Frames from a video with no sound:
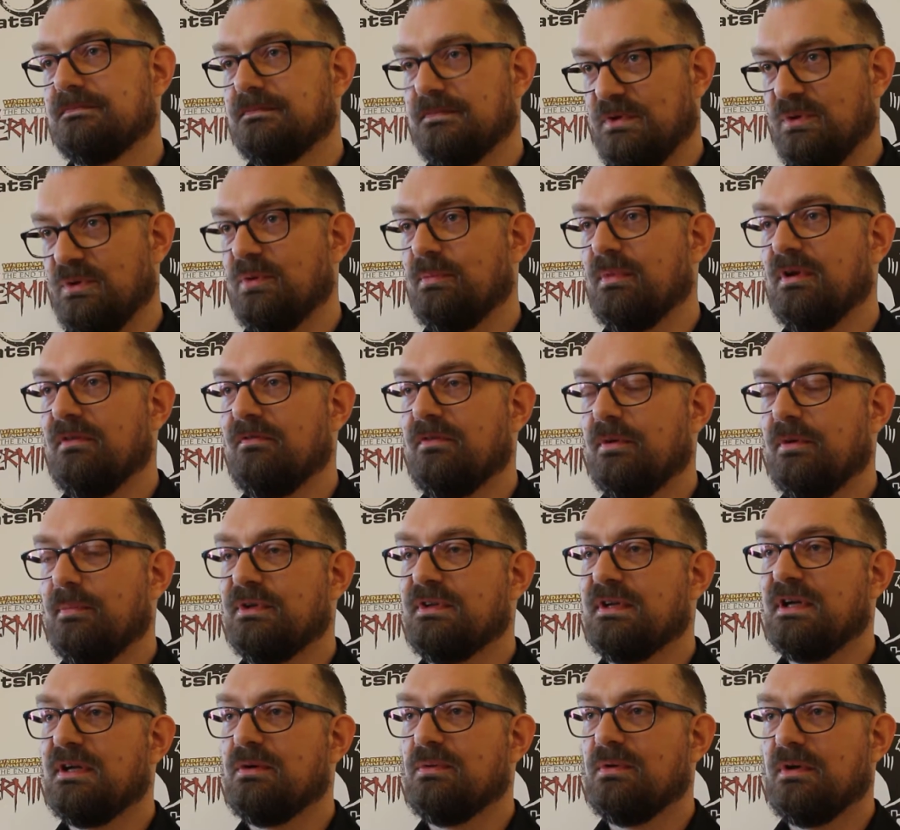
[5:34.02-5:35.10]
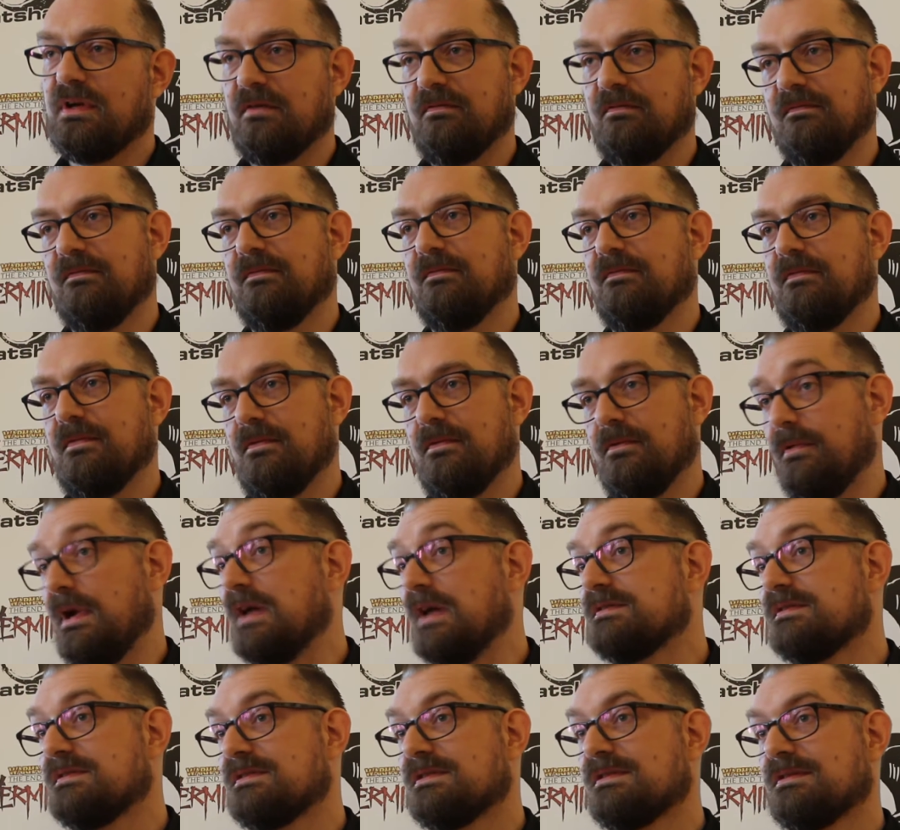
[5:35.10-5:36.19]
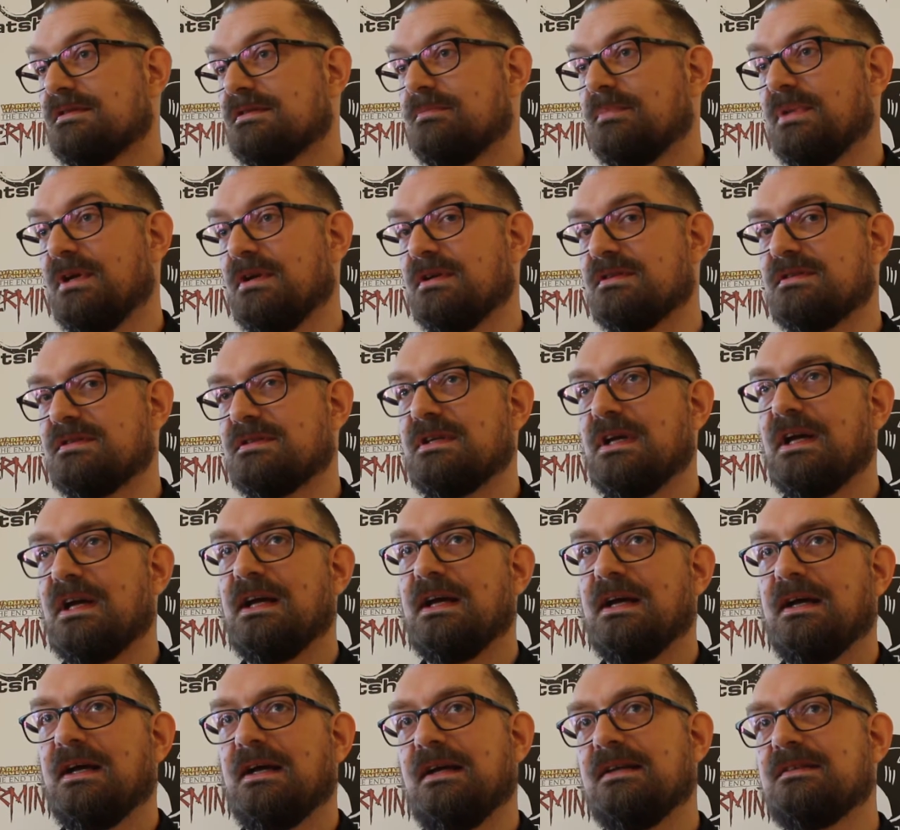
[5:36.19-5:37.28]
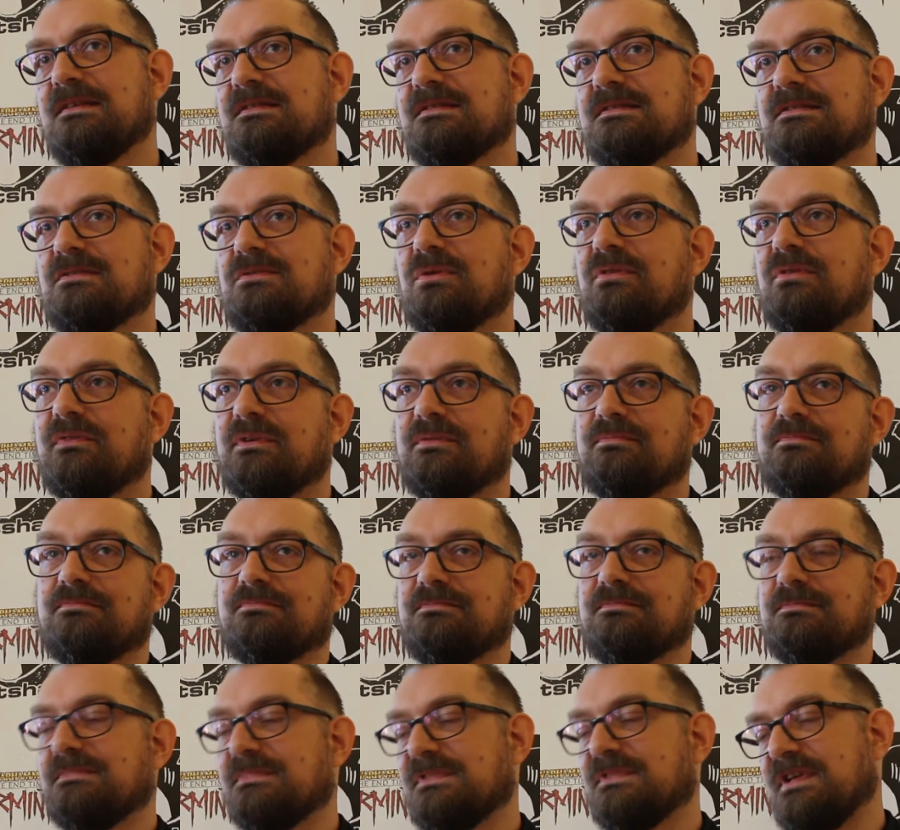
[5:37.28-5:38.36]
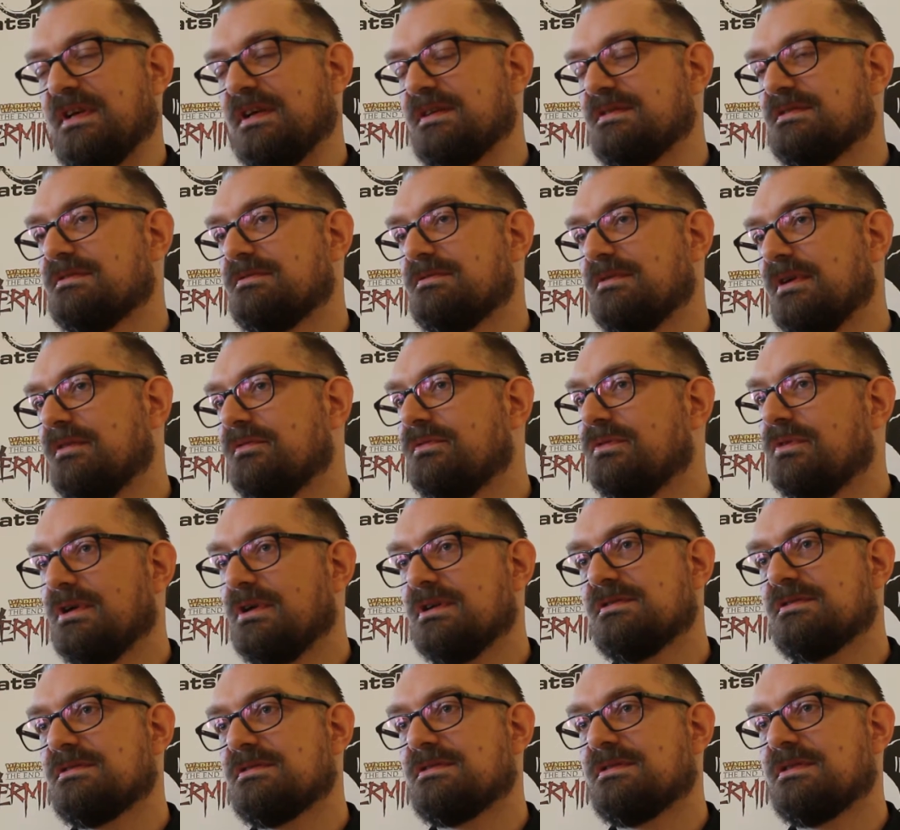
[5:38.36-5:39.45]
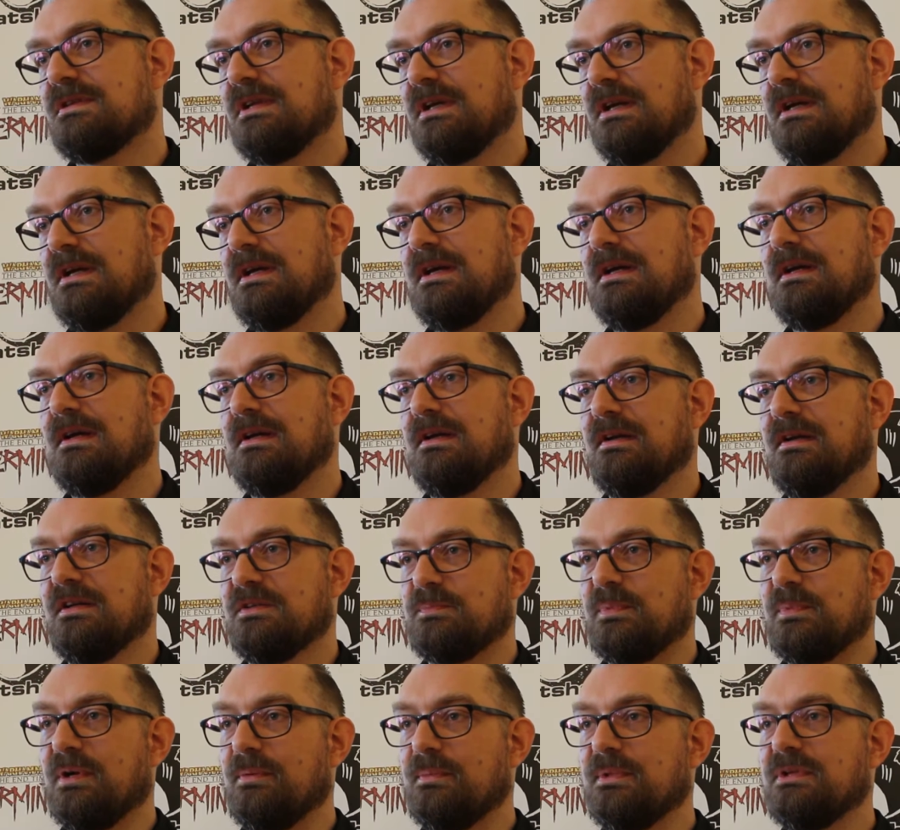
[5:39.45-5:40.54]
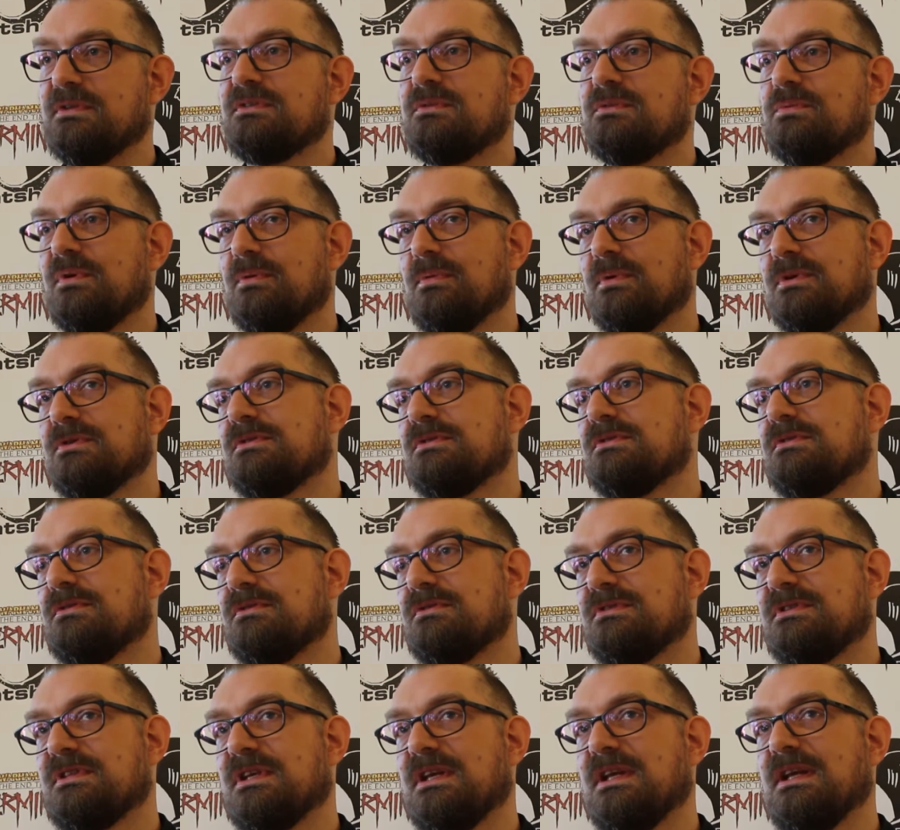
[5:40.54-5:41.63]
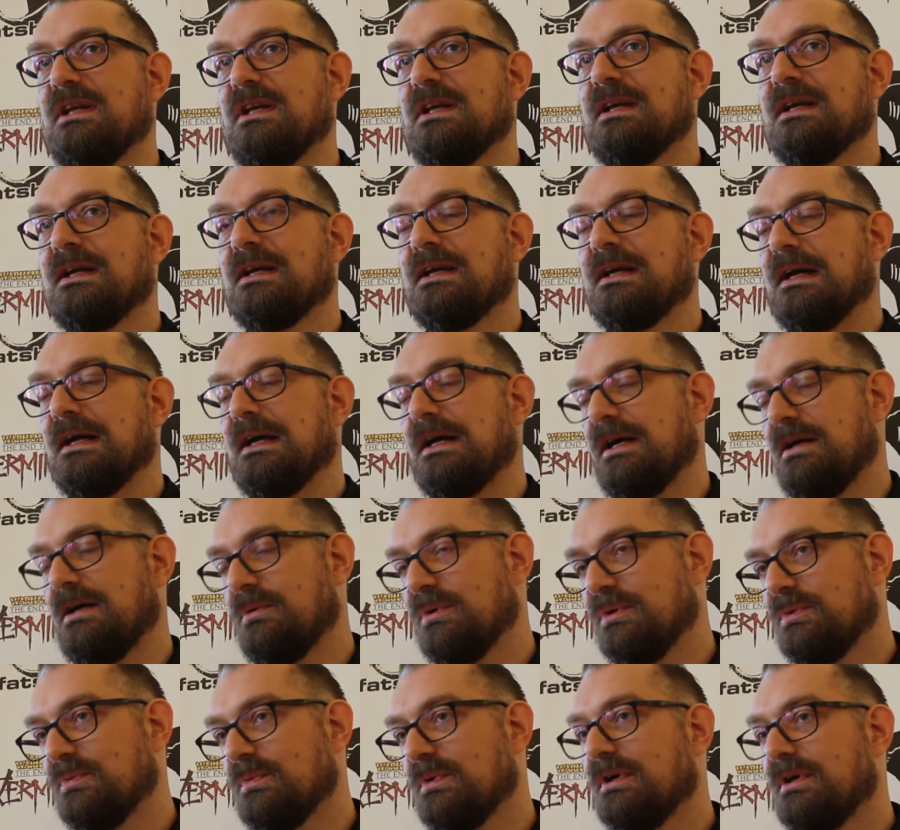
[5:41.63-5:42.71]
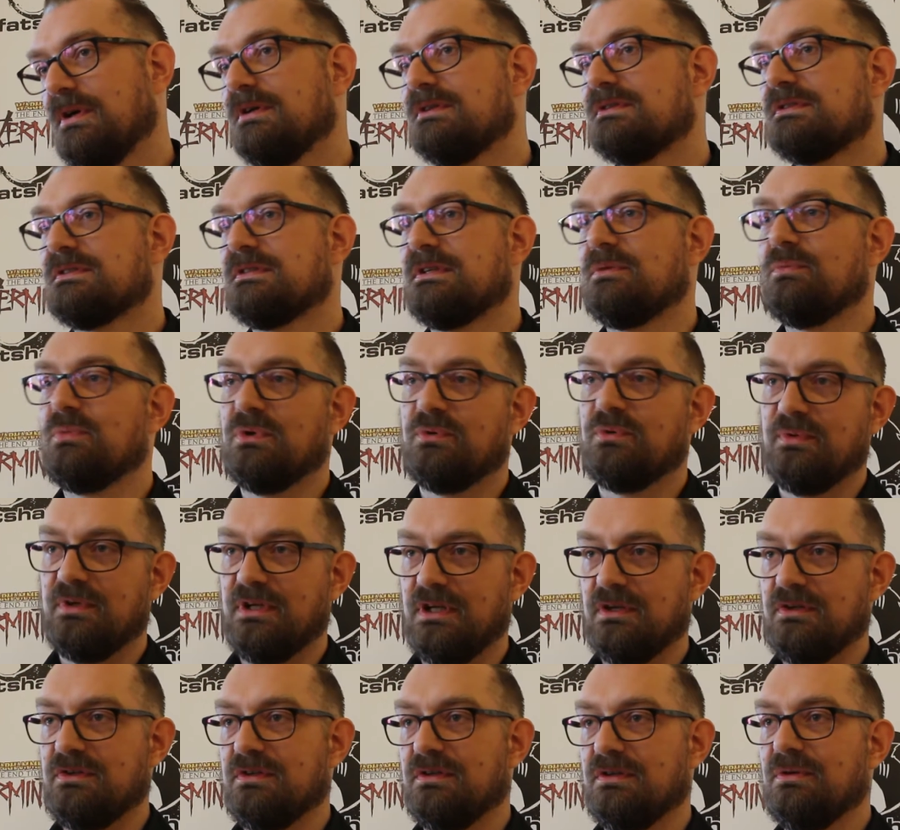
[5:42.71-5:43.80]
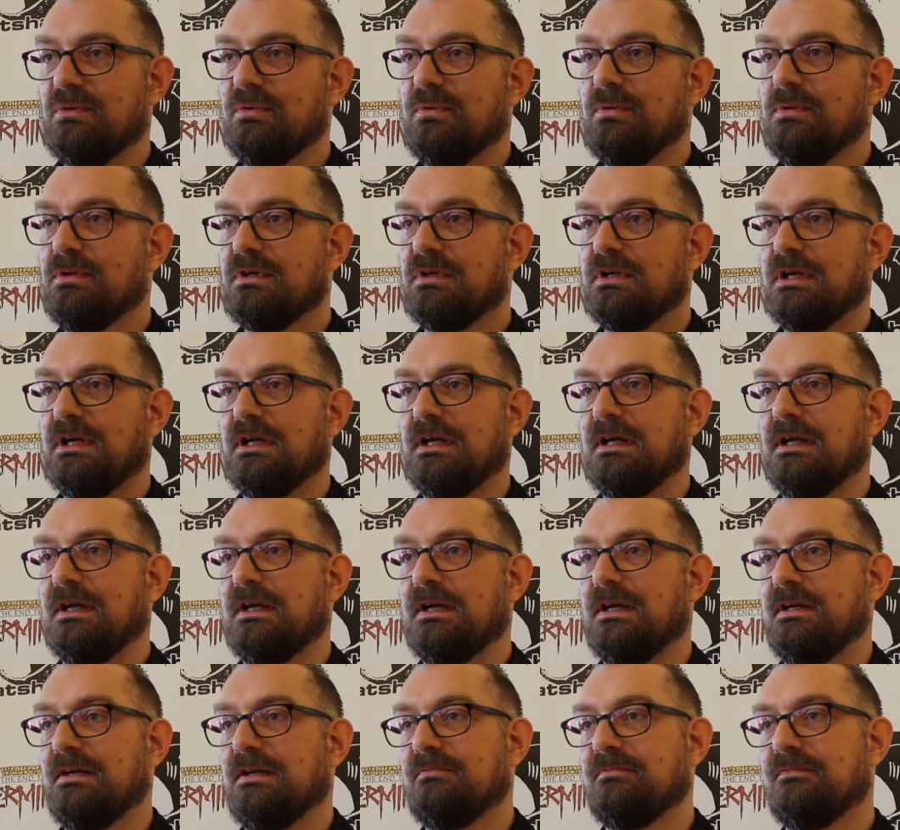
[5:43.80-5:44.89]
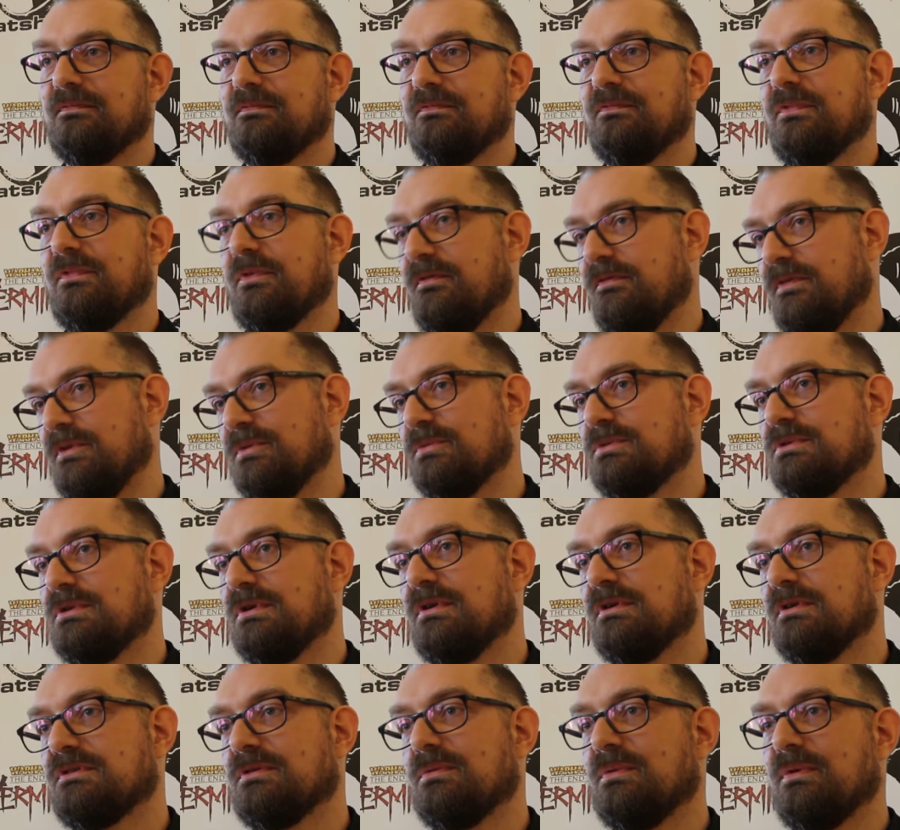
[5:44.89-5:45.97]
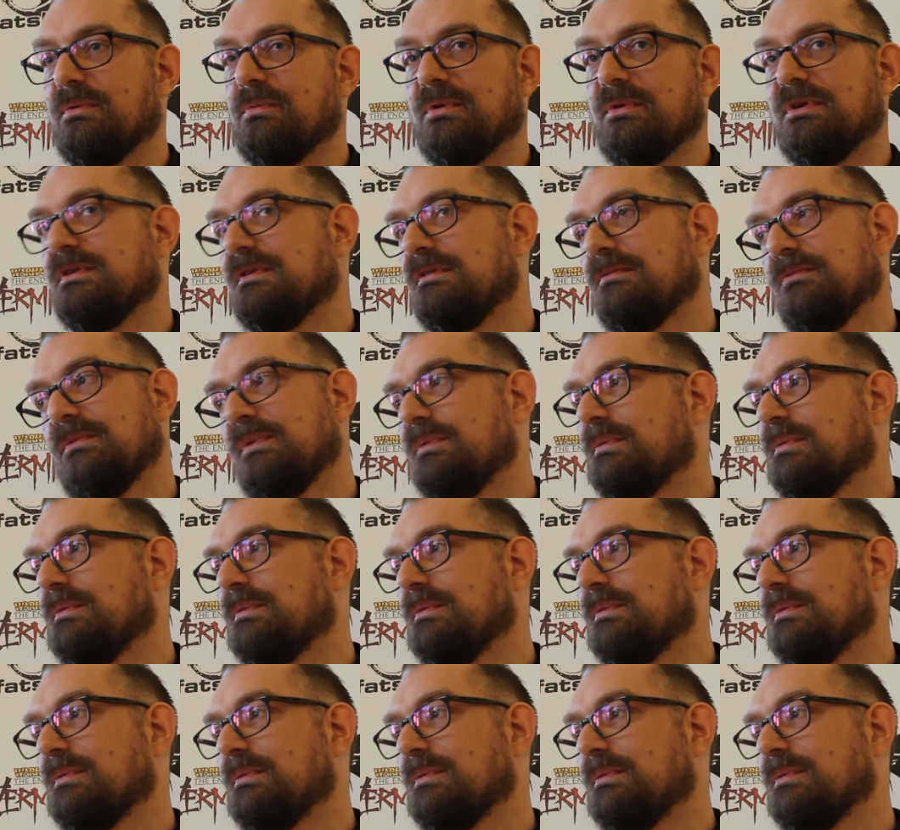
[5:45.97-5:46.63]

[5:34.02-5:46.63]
normal Vermintide would have the rest, because it's sort of a test run for us, an experiment. We wanted to see how it works and what we can do for the future. So we wouldn't